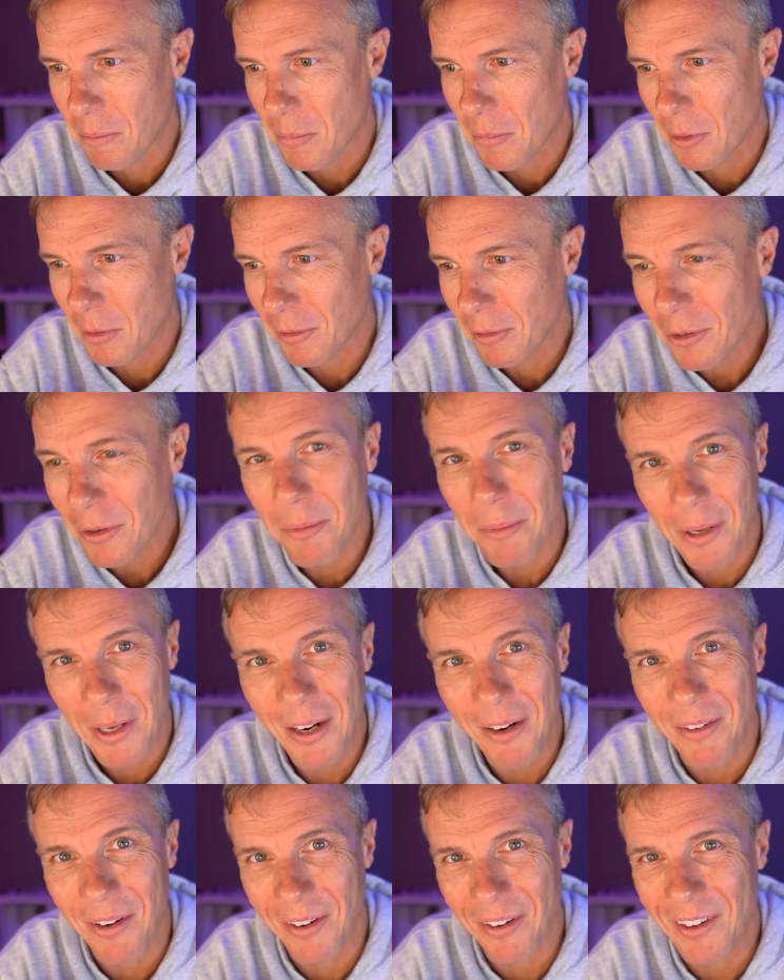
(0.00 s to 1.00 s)
There's a little bit
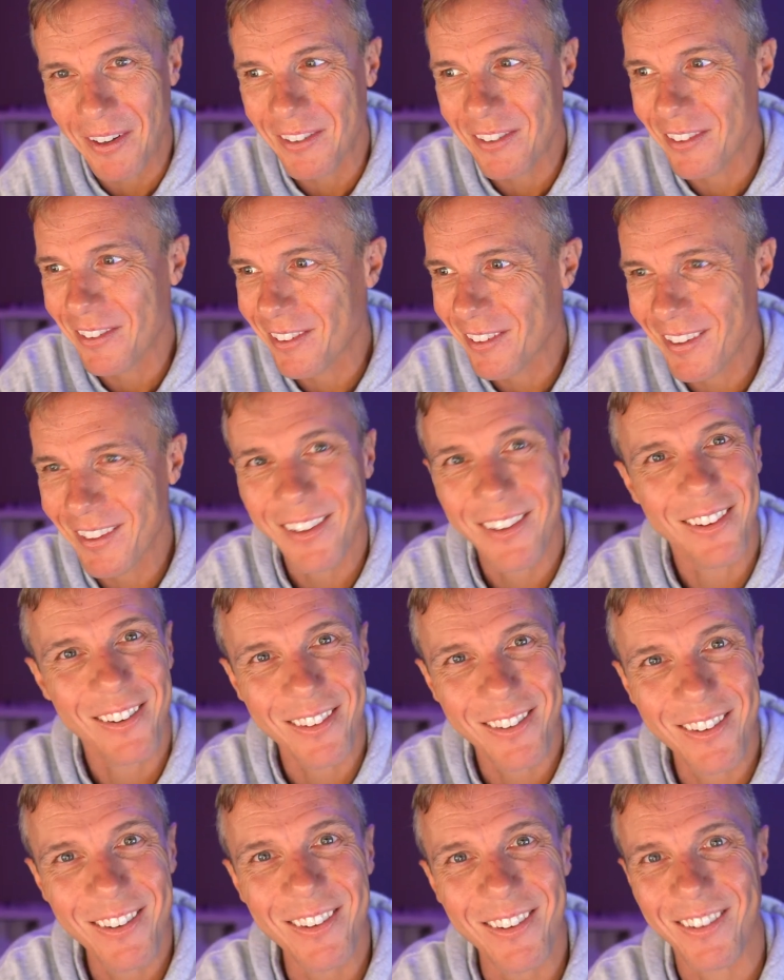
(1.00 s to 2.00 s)
of me which is like, this is
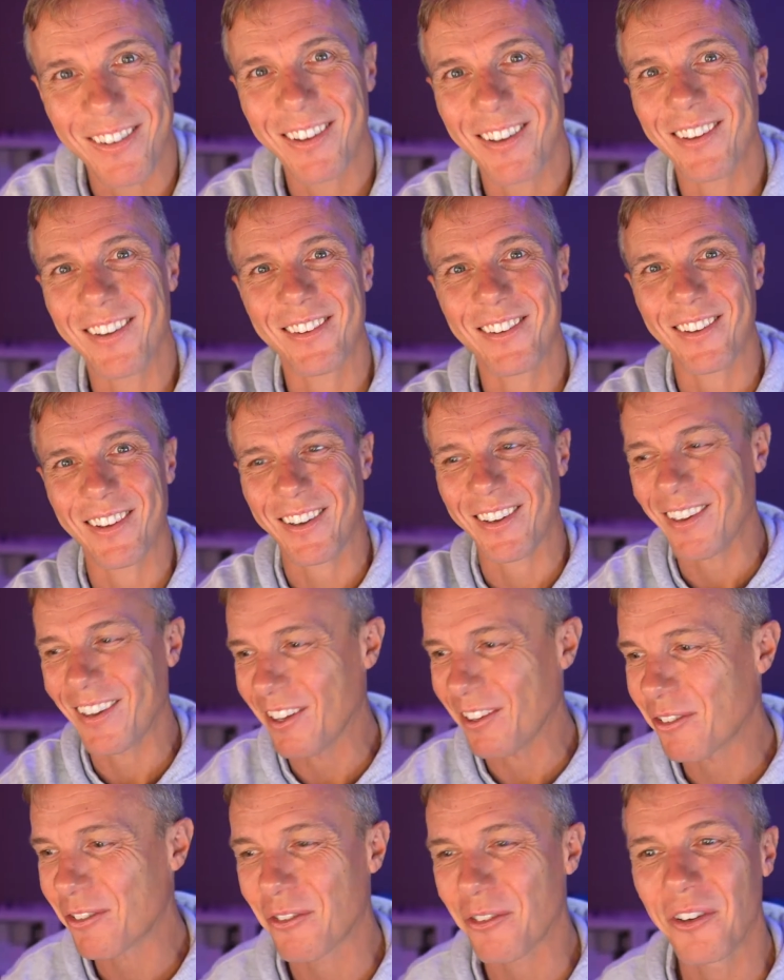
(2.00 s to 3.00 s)
cool. It's like, yeah,
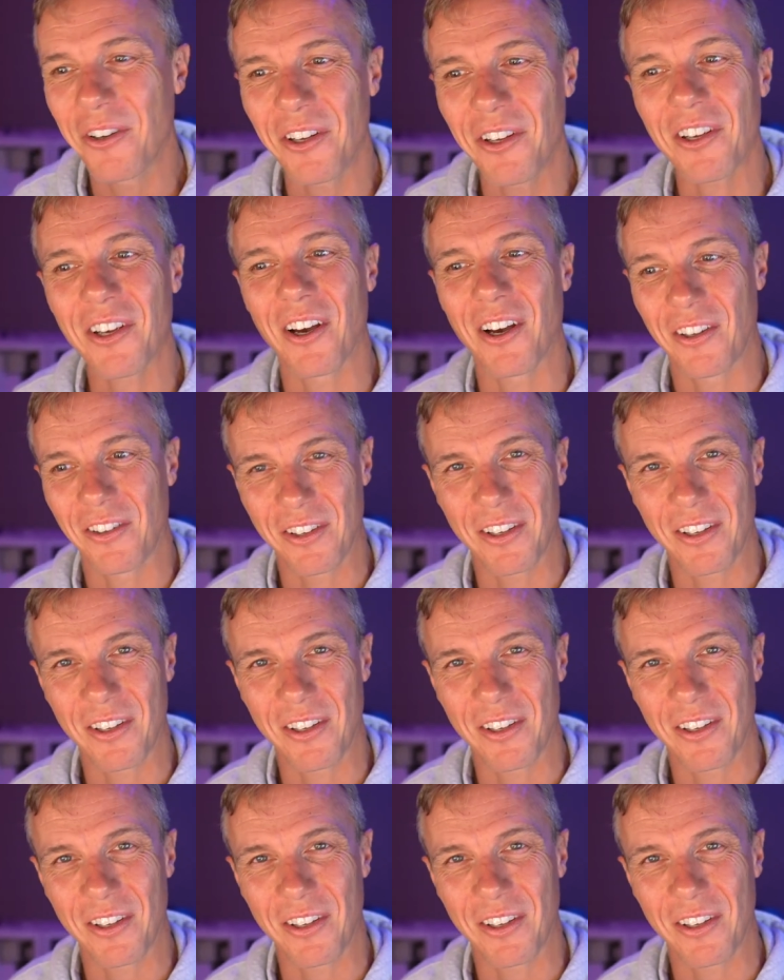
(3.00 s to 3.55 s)
screw you guys.